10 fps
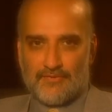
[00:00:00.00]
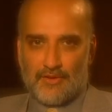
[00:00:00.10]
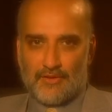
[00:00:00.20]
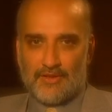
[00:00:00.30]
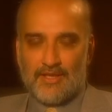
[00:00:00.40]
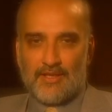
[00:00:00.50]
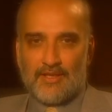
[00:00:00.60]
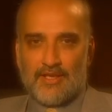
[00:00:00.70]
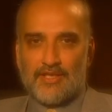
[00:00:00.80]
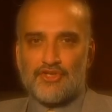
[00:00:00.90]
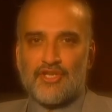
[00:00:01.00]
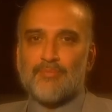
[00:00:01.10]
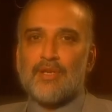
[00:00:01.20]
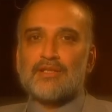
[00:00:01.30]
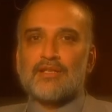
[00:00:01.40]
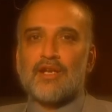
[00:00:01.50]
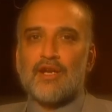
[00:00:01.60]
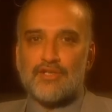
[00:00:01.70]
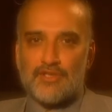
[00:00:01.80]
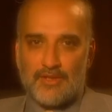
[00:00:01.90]
role in shaping the
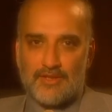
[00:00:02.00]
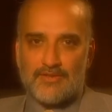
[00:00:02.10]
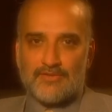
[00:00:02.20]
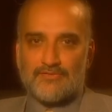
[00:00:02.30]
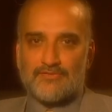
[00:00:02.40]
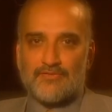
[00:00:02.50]
contours of